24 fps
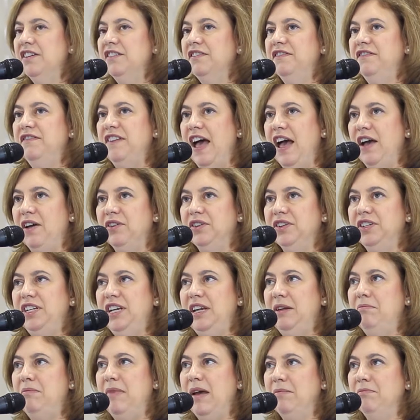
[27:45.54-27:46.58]
faculty
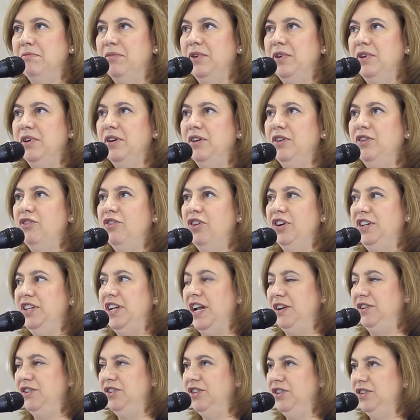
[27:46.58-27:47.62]
member
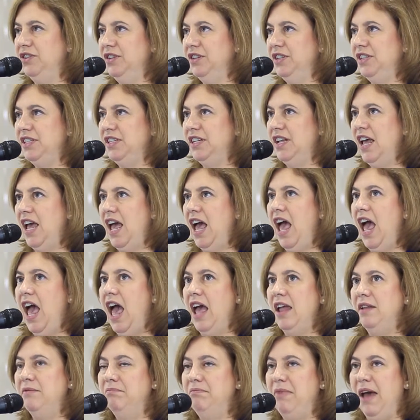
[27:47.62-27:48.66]
credentials
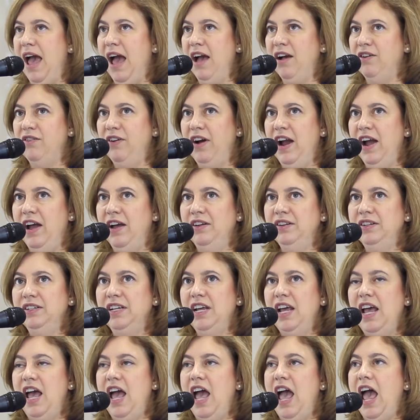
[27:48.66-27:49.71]
and background,
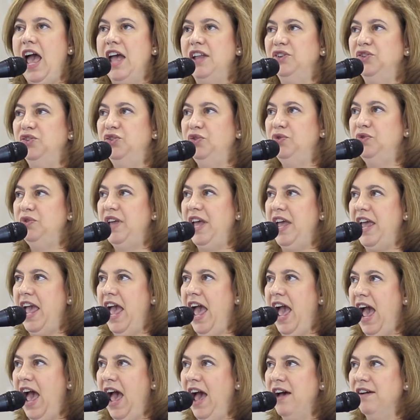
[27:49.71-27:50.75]
and do they
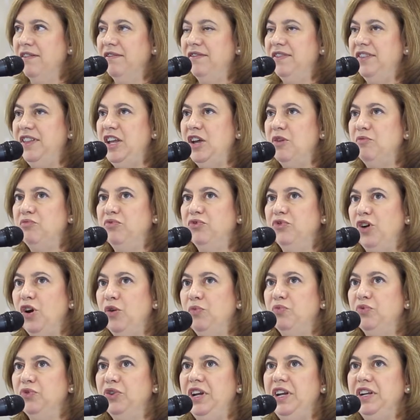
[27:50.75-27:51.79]
have the
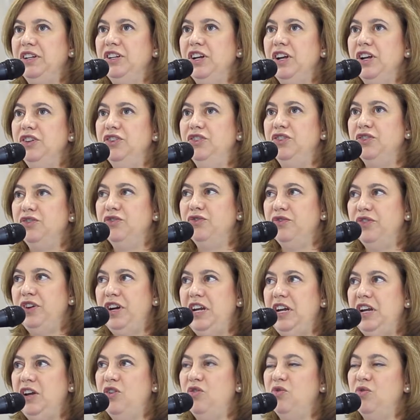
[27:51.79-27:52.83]
appropriate degree
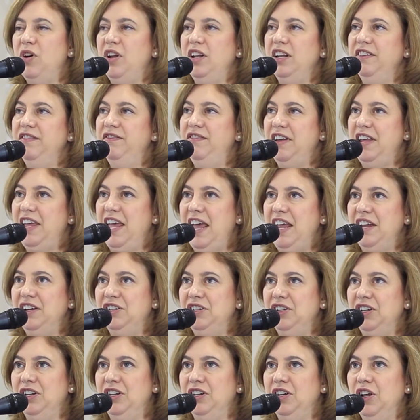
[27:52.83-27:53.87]

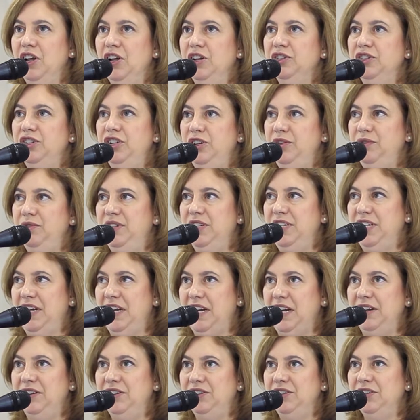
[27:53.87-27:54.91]
qualification to
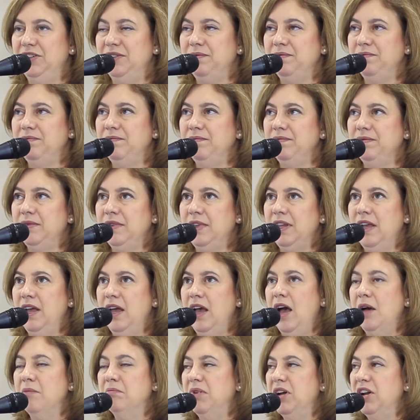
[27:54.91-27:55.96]
teach?
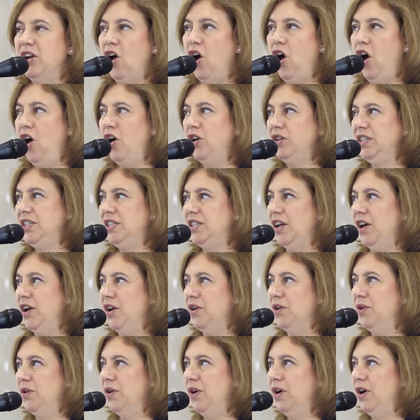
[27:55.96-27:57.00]
But
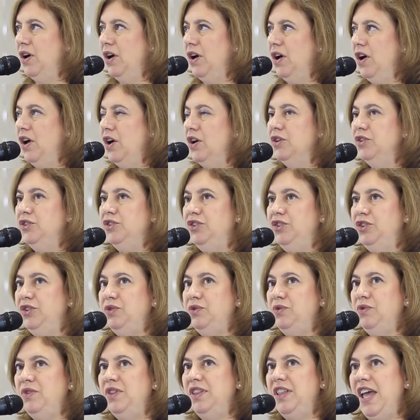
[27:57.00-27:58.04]
also,
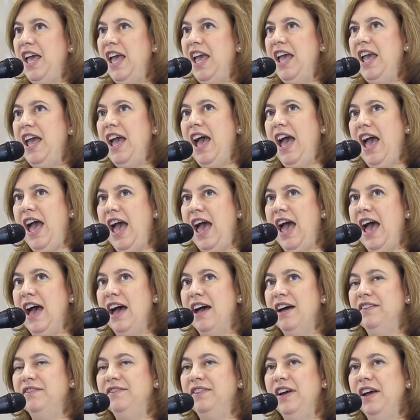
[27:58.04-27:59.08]
do they
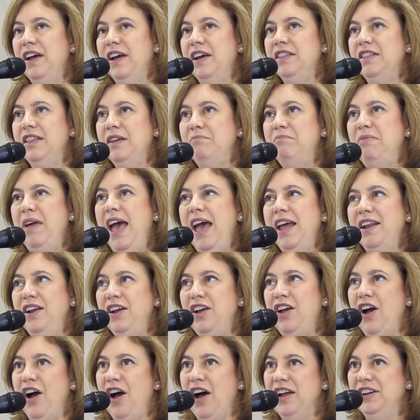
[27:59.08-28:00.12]
have the
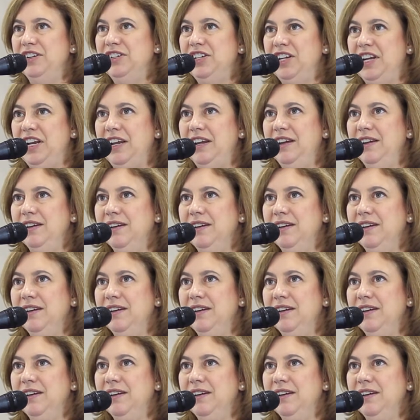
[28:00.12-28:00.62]
pedagogy